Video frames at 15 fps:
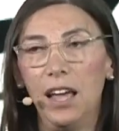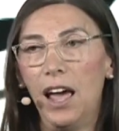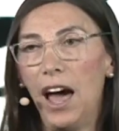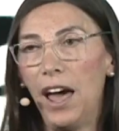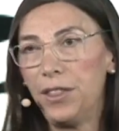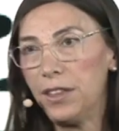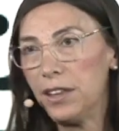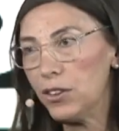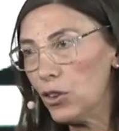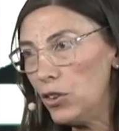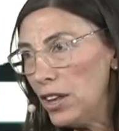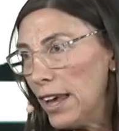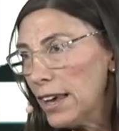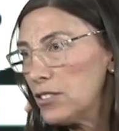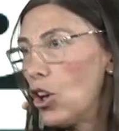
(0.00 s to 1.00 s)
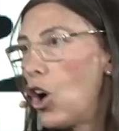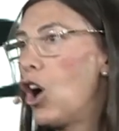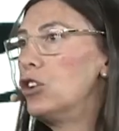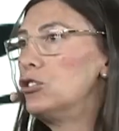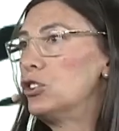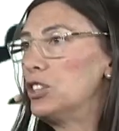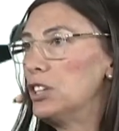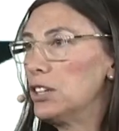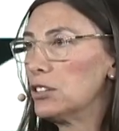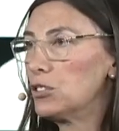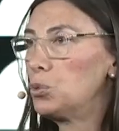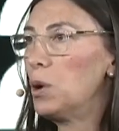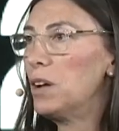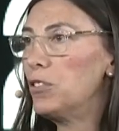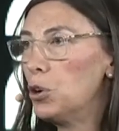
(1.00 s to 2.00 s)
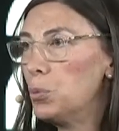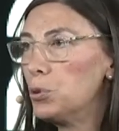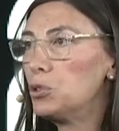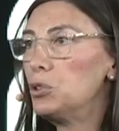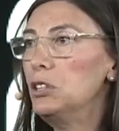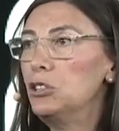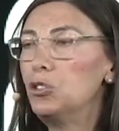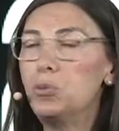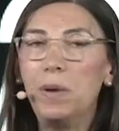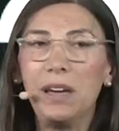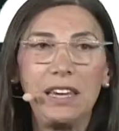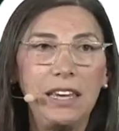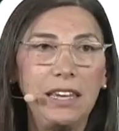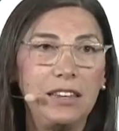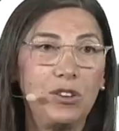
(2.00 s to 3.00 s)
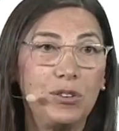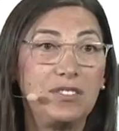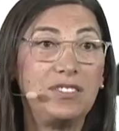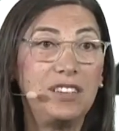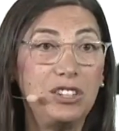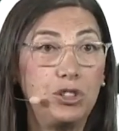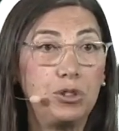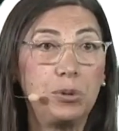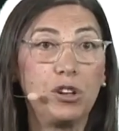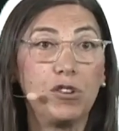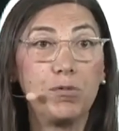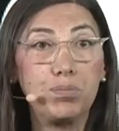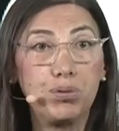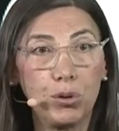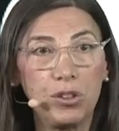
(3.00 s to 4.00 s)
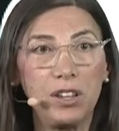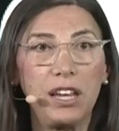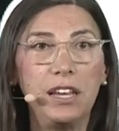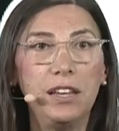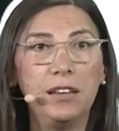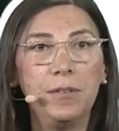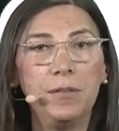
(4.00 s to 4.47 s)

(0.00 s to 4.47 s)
I think the next 100 years we have an opportunity to make it the century of protein.